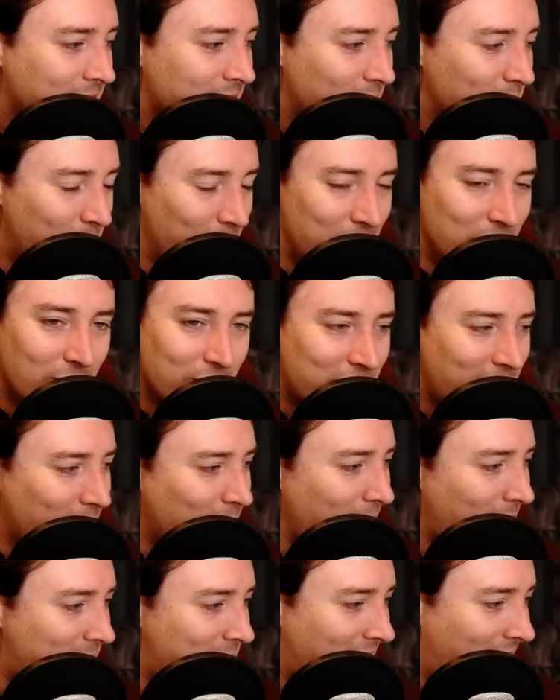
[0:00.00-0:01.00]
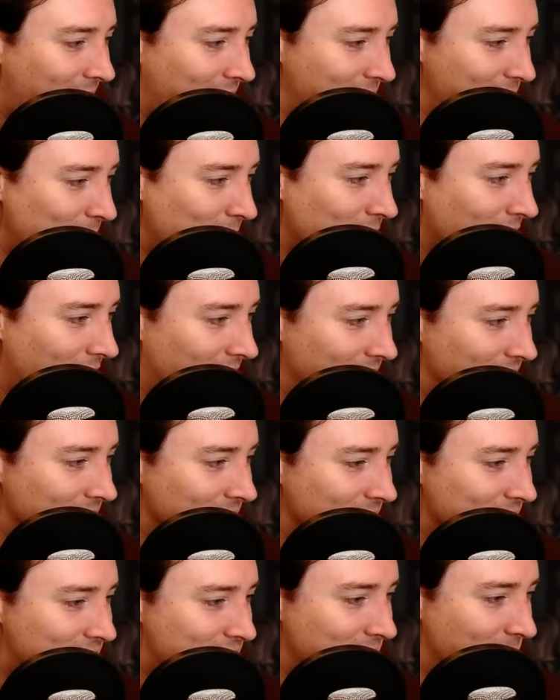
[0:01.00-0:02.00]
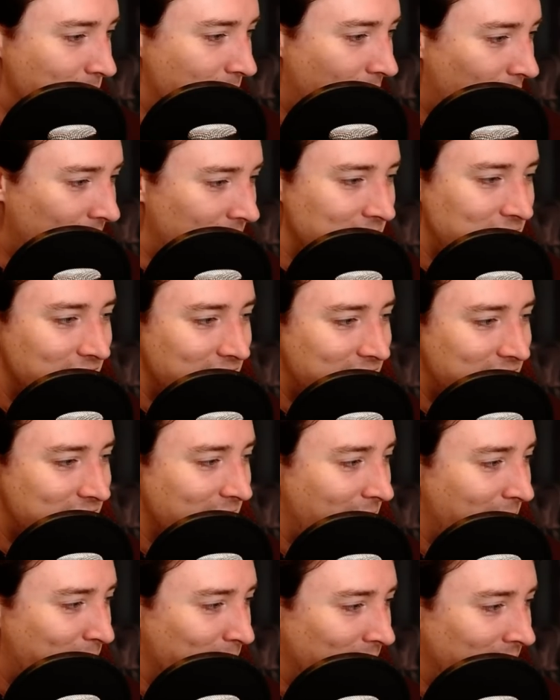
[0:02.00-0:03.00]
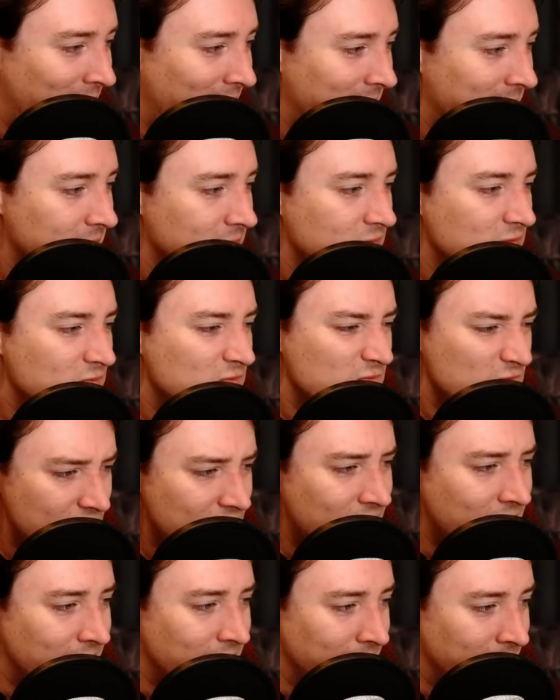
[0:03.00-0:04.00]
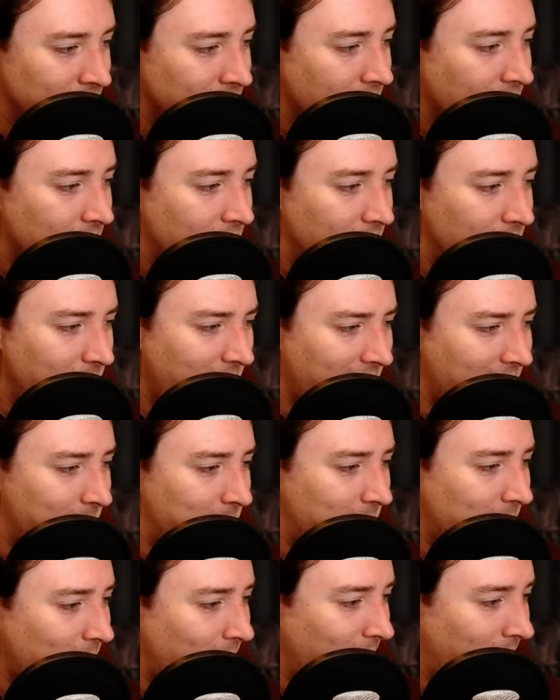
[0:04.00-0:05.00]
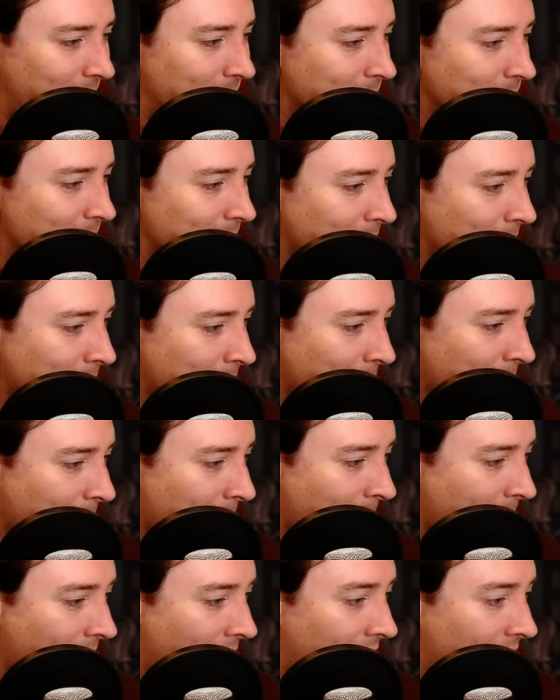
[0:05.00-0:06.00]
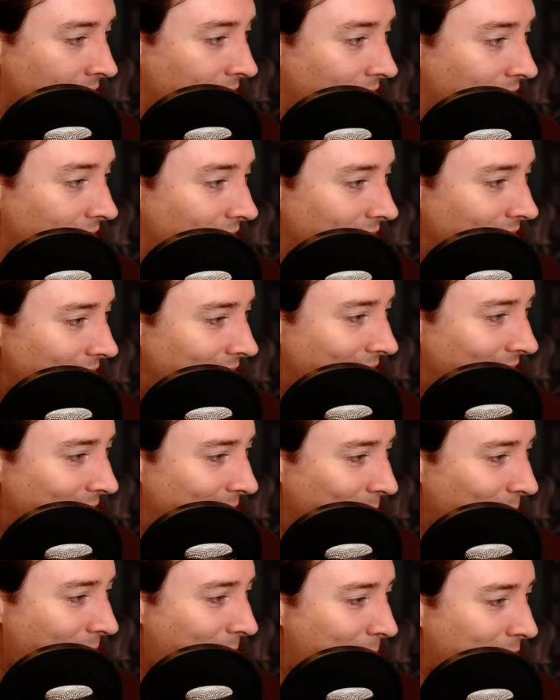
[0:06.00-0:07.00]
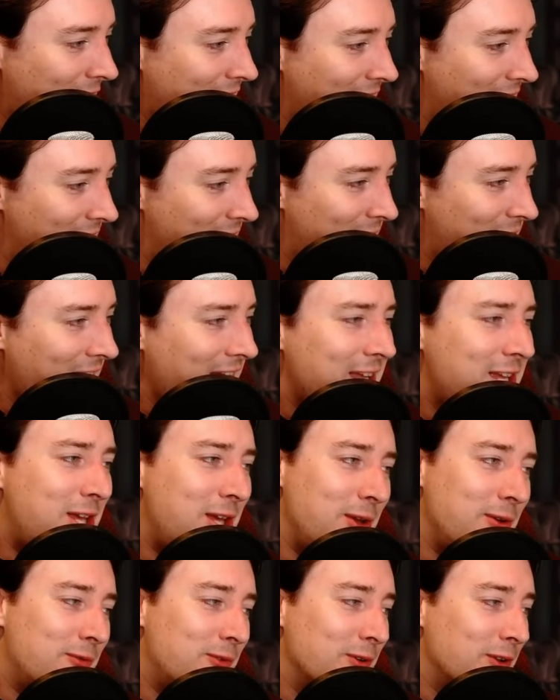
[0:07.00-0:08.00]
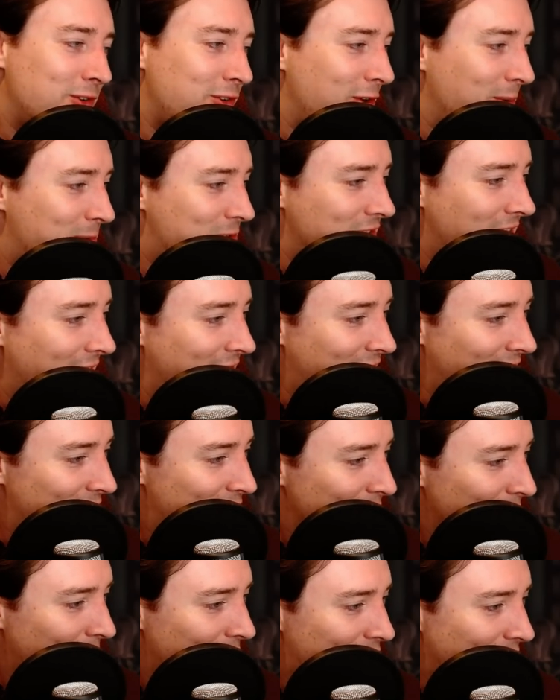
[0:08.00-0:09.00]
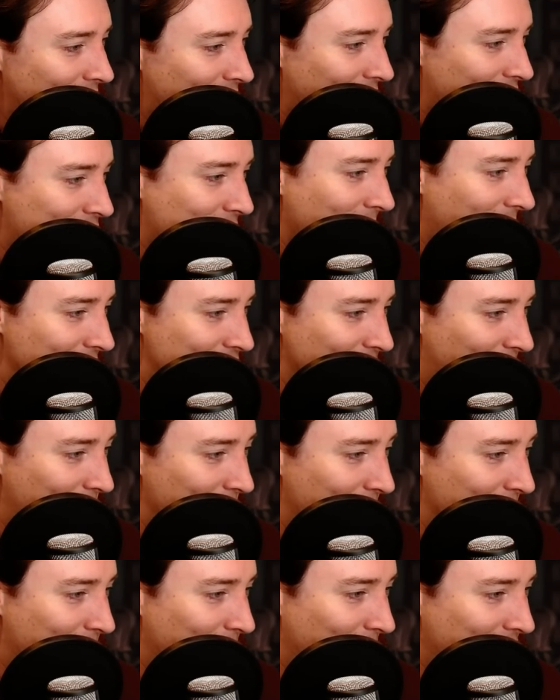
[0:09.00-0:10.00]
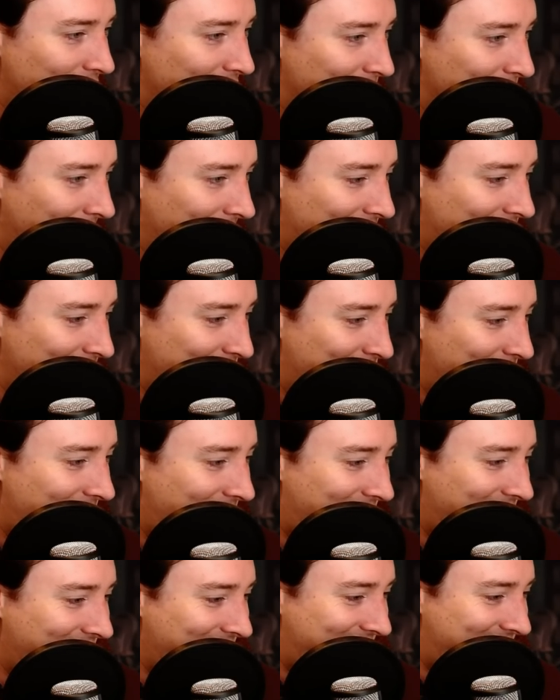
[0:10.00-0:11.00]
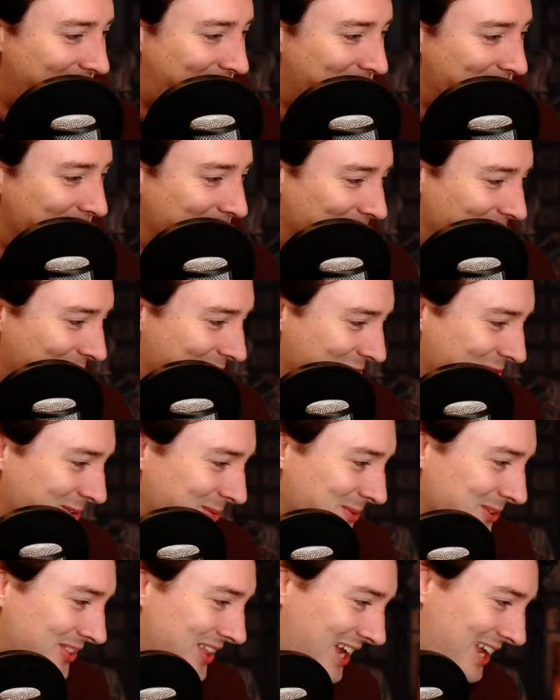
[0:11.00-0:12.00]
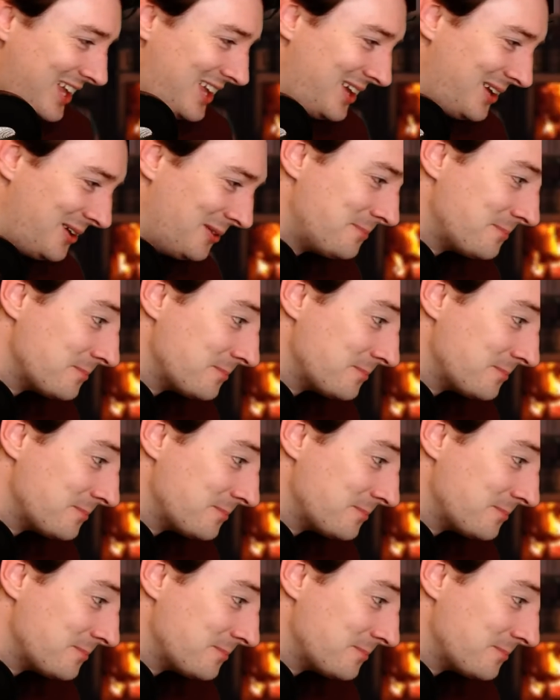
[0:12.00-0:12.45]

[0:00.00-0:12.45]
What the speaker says: but not so creeped out that you can't demolish a stir fry. Man, I'm hungry. Wayward Kitten, thank you for the super chat. Says, you're always doing such a great job with the voices. Makes these readings even more enjoyable. Thank you.